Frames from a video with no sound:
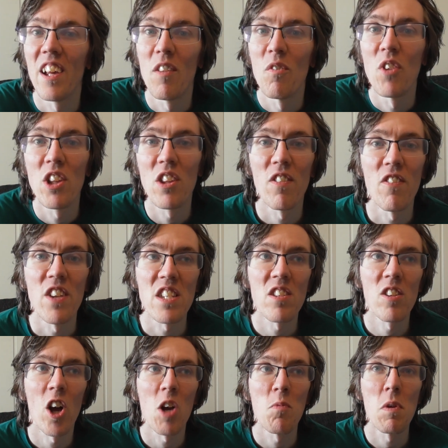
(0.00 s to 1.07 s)
But this
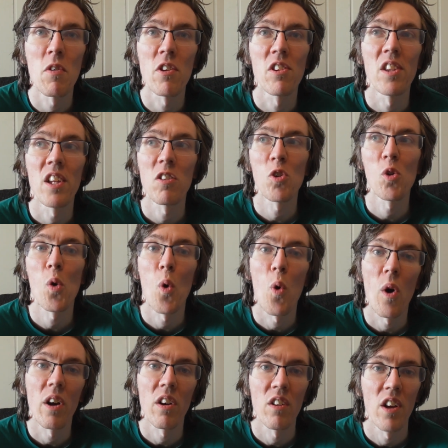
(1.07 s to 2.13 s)
time, he wasn't as
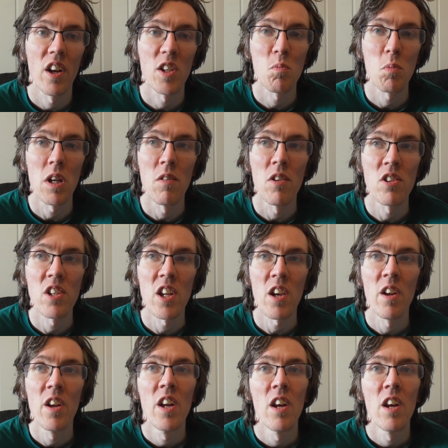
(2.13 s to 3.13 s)
hurt as previous year.